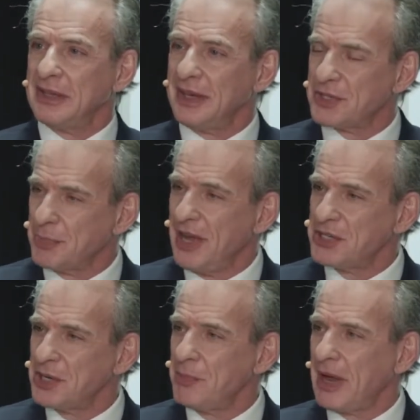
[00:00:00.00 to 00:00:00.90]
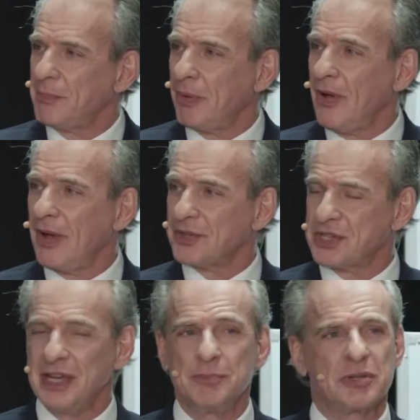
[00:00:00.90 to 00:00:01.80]
that is mentioned by Paul
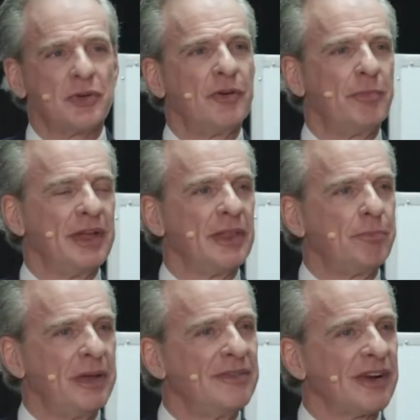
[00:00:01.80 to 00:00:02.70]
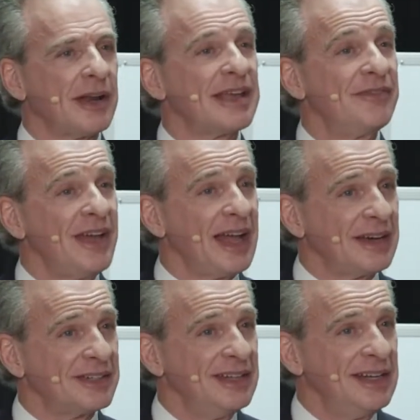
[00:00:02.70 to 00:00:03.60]
seems to have been the pivotal
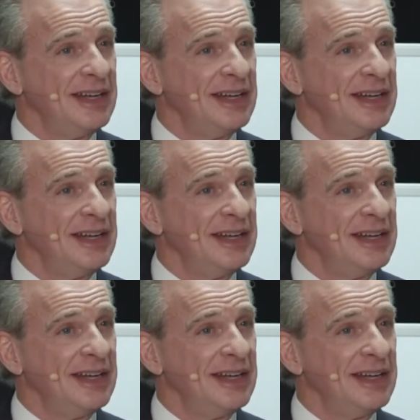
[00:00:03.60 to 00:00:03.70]
event